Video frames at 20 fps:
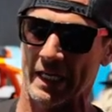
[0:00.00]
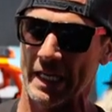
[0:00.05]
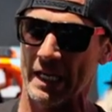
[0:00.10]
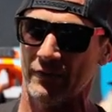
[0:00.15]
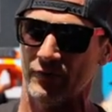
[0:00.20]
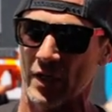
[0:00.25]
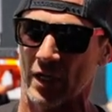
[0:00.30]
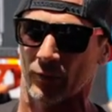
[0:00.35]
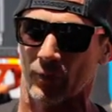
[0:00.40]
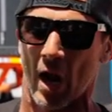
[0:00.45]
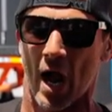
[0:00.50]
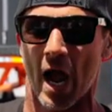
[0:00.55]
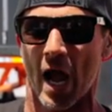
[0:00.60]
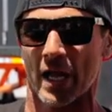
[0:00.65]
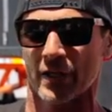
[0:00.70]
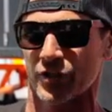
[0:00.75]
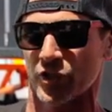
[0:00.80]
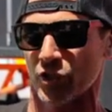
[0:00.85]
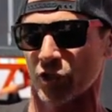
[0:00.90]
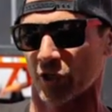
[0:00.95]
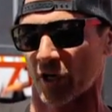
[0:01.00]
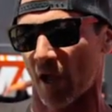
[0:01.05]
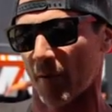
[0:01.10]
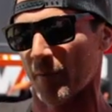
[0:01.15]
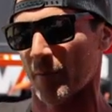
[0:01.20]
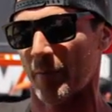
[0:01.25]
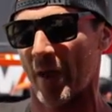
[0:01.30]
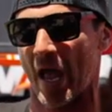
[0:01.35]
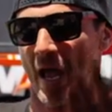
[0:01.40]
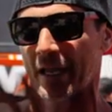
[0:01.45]
evening rides and you're
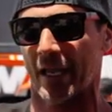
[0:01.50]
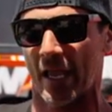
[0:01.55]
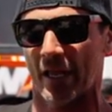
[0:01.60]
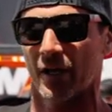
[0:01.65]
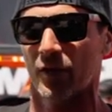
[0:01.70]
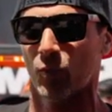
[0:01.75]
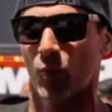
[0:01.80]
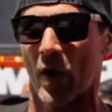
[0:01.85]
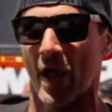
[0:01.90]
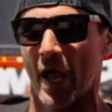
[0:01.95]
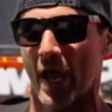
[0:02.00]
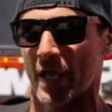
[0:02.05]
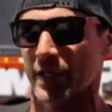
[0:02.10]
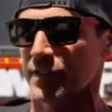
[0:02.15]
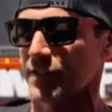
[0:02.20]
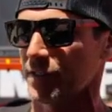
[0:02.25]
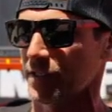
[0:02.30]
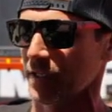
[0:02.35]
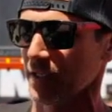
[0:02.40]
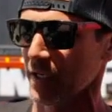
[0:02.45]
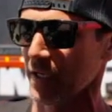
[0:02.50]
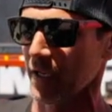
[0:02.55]
coming back headed west